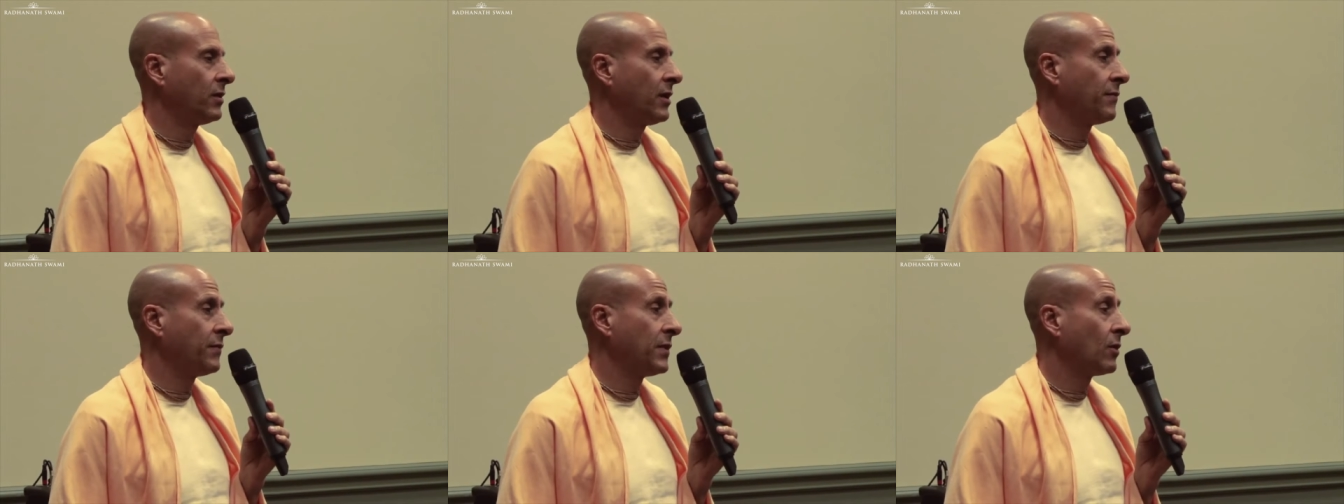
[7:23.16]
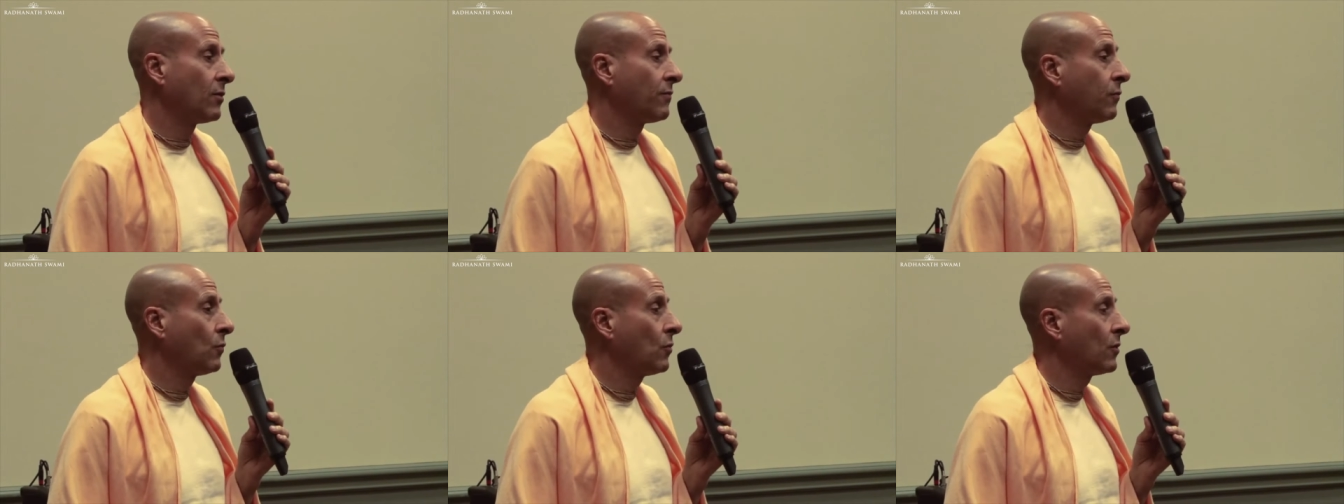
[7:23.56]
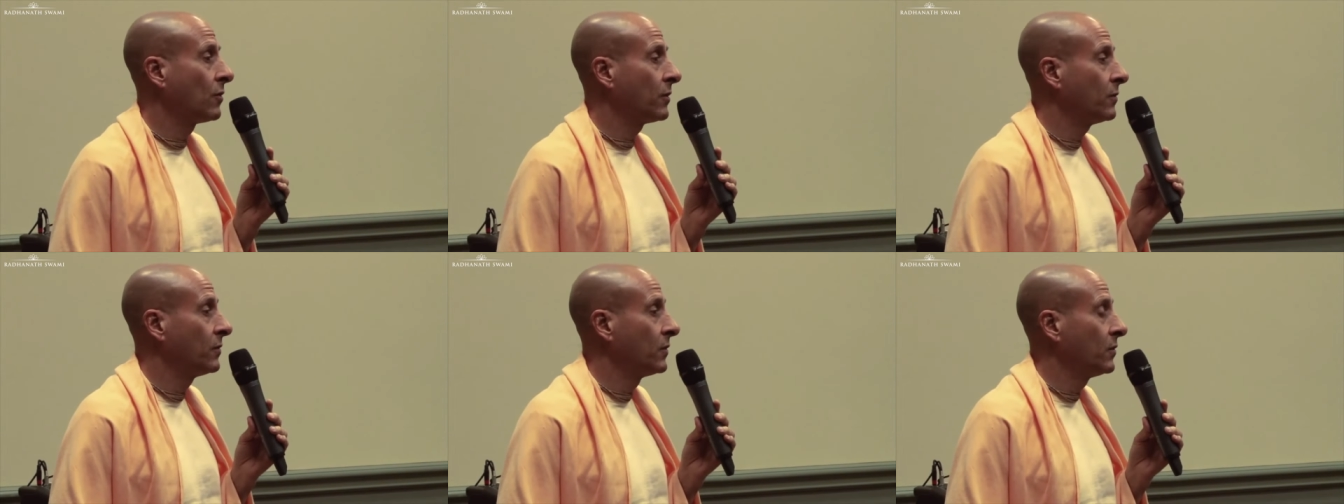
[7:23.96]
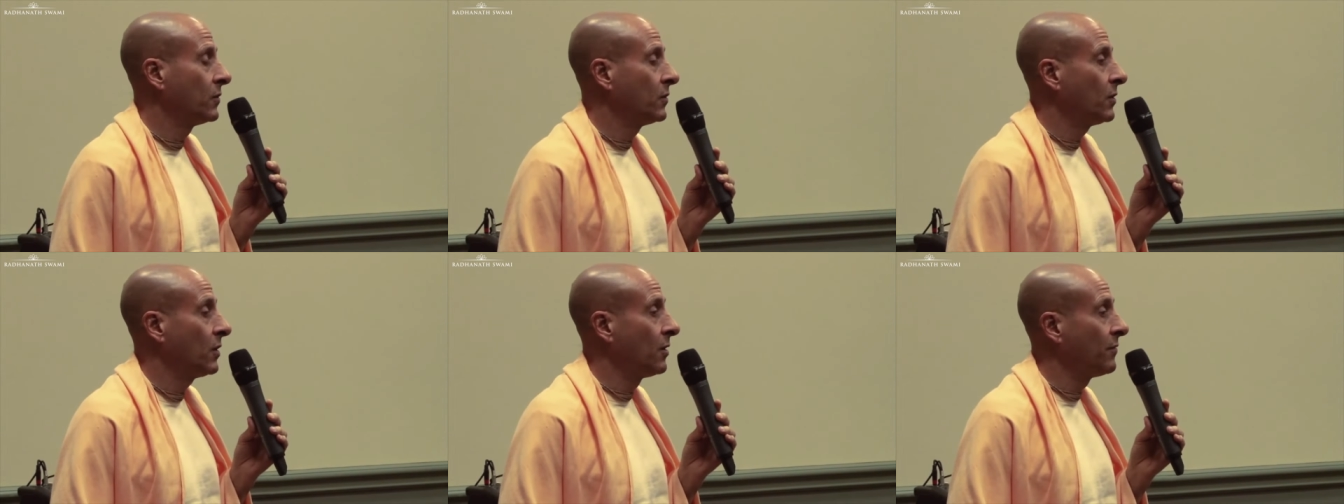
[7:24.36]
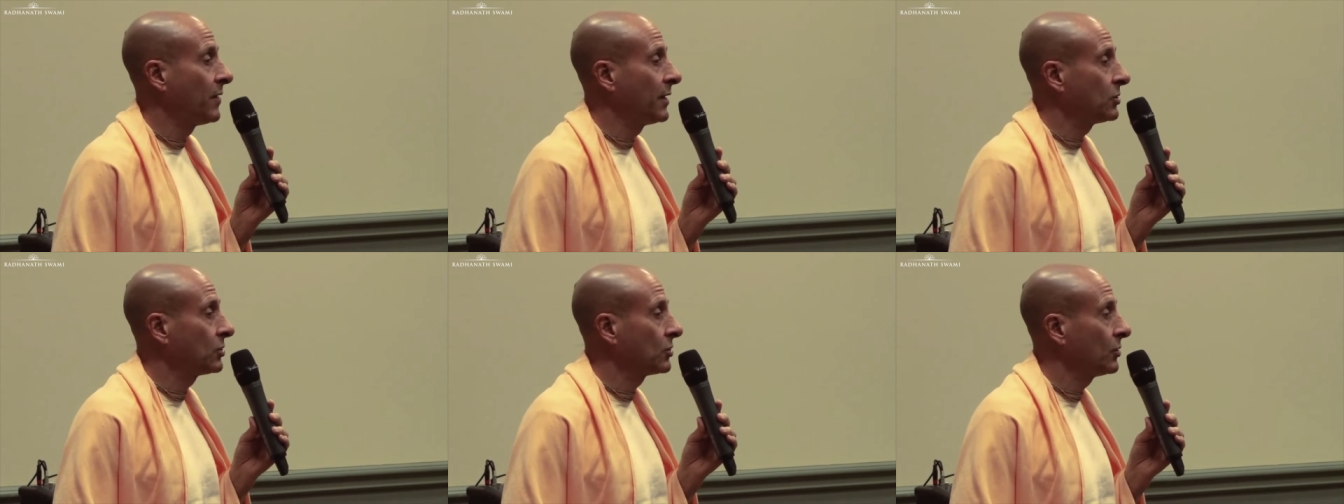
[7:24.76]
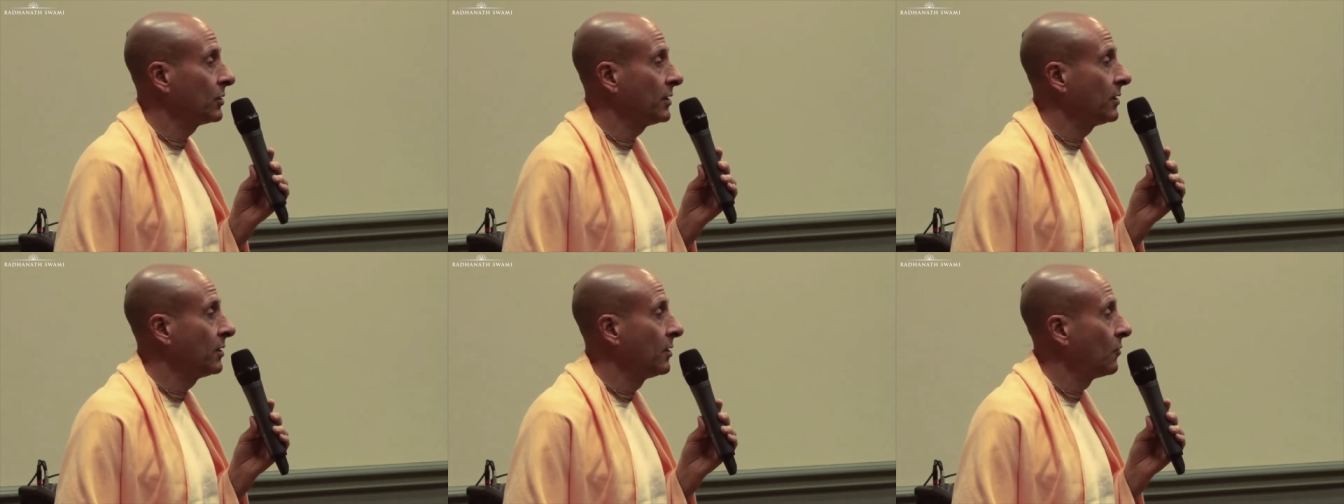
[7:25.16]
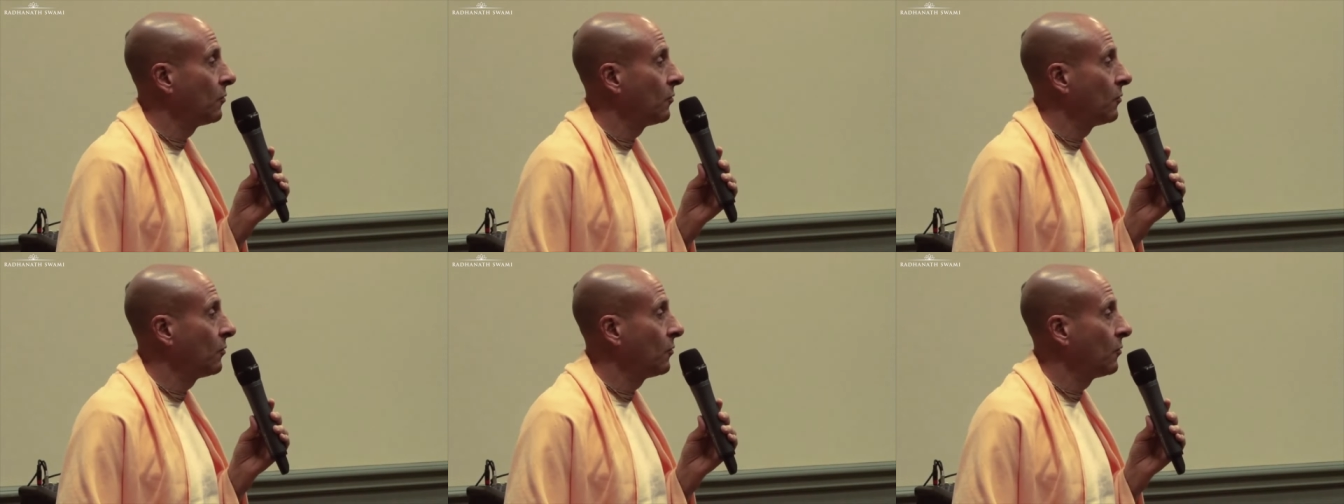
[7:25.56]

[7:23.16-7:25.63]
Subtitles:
And therefore, eventually,